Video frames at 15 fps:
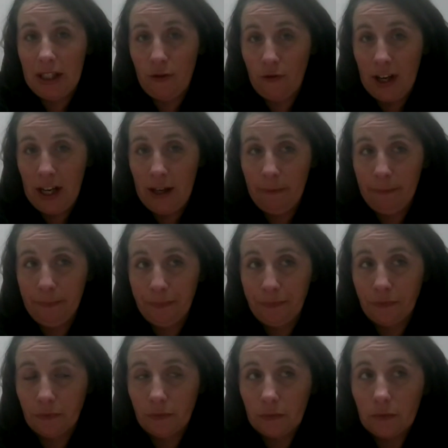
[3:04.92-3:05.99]
fee.
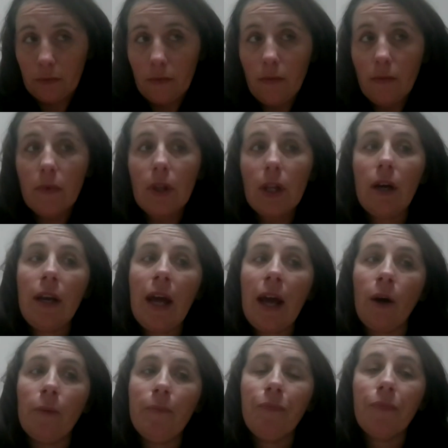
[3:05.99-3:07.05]

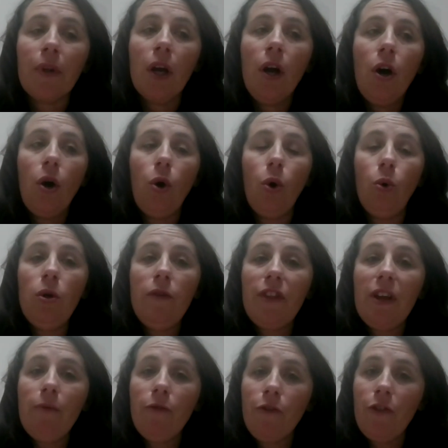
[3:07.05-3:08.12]
Now, all of
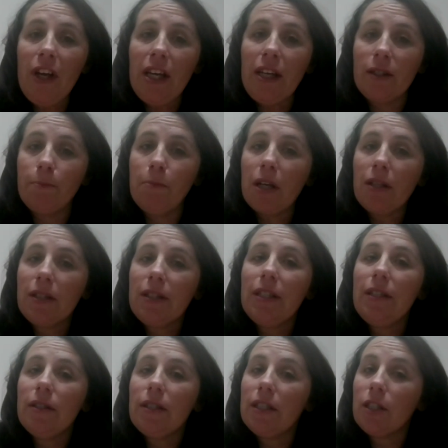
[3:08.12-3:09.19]
them fees must
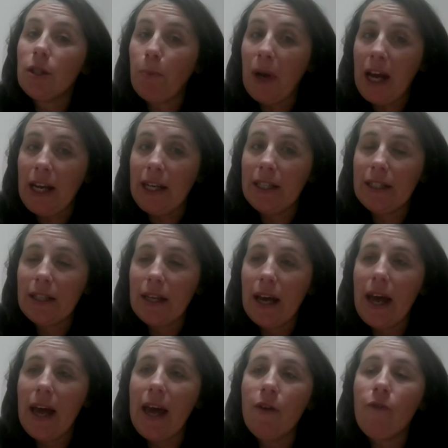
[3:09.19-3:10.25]
be displayed
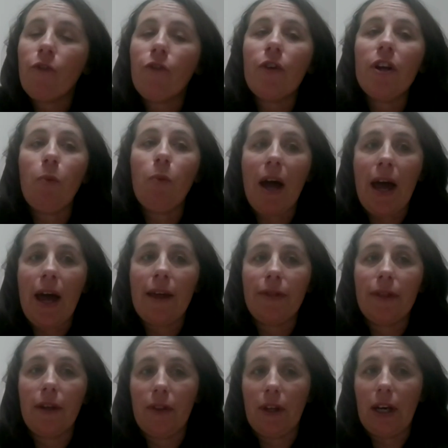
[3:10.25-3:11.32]
everywhere
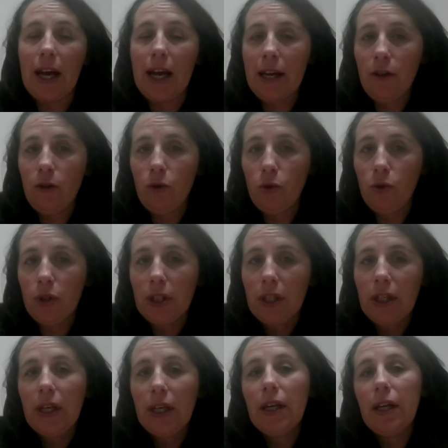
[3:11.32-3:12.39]
that the landlord,
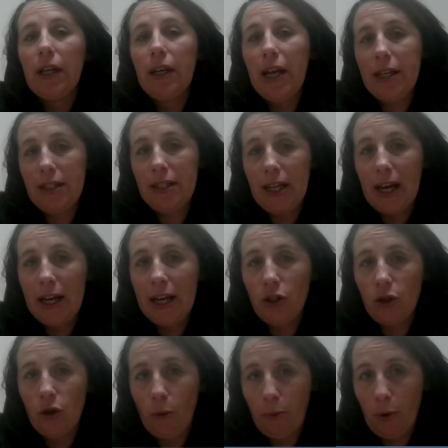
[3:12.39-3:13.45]
letting
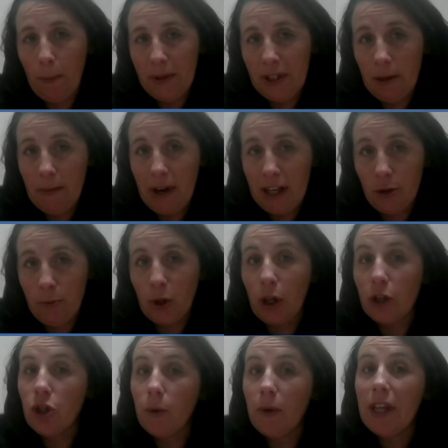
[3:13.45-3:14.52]
agent, or property management are
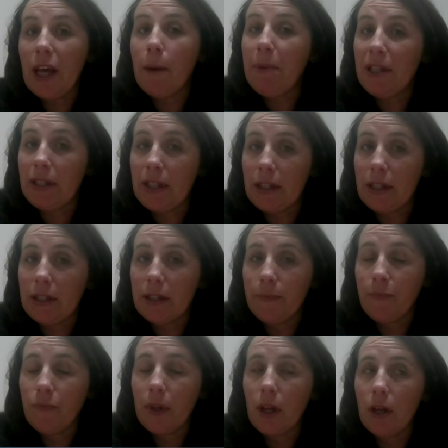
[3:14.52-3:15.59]
doing their business.
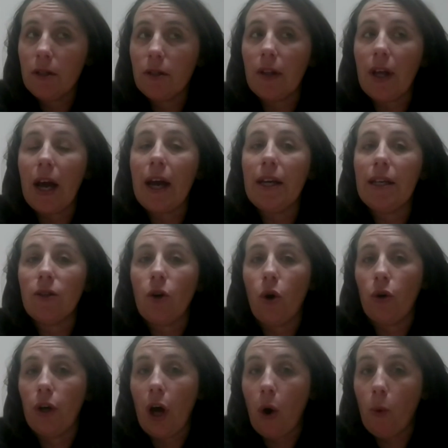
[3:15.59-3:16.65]
So that is
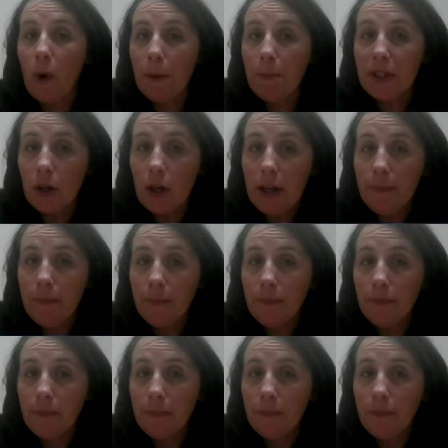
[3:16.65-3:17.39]
on a website,